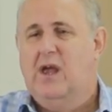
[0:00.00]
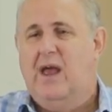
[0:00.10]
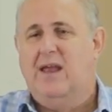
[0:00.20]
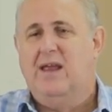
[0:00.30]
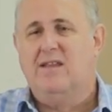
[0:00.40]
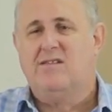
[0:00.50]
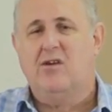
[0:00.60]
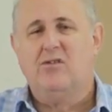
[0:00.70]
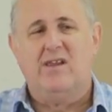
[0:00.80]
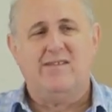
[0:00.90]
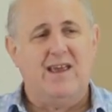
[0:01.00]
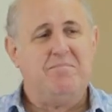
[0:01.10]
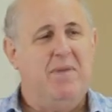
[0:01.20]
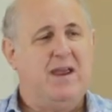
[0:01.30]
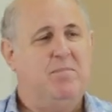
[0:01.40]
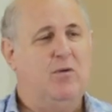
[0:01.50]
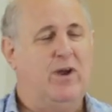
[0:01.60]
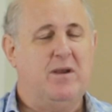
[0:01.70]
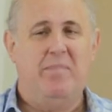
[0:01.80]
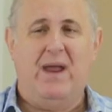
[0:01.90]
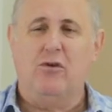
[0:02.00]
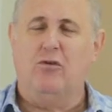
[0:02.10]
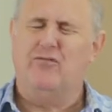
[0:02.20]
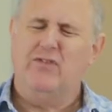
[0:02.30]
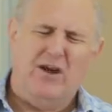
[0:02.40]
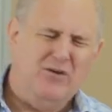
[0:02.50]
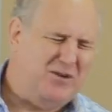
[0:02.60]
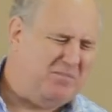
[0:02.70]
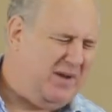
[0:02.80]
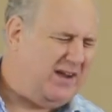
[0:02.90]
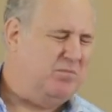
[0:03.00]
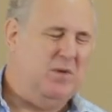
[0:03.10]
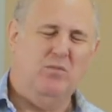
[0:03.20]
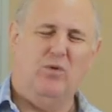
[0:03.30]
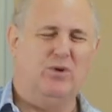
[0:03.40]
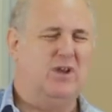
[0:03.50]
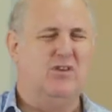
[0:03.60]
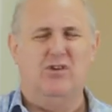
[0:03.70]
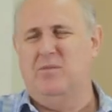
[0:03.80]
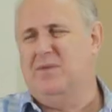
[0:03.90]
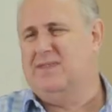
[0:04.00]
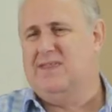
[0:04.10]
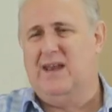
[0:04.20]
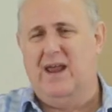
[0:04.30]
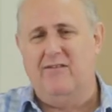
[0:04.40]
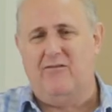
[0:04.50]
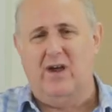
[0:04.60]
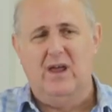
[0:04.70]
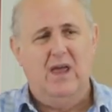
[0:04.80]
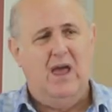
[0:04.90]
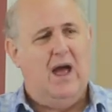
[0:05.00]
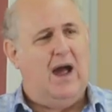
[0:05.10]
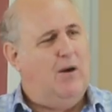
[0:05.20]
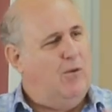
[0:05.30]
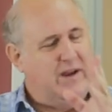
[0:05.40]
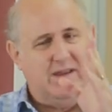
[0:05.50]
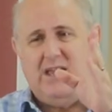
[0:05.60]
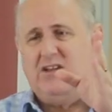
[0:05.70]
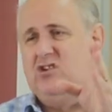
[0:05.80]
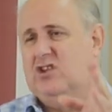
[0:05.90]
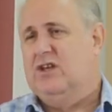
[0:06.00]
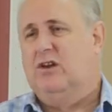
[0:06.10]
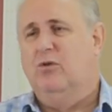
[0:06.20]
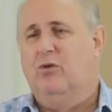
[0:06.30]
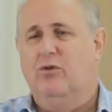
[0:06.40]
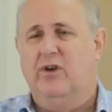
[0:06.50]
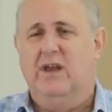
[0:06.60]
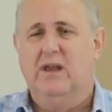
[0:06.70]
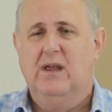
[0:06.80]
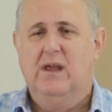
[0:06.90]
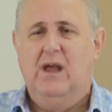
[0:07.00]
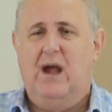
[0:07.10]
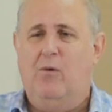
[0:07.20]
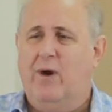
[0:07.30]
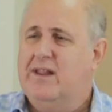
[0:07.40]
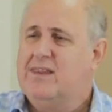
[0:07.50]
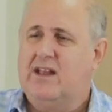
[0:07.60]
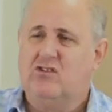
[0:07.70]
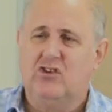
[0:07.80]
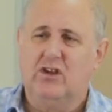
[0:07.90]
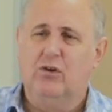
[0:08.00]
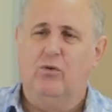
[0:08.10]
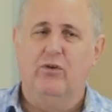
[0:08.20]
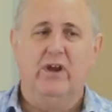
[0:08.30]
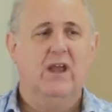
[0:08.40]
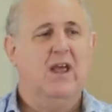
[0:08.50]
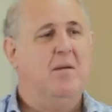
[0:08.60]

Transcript: And so does that make me want to back off? No, it makes me more determined than ever. I want to touch the glory. I want to touch the glory.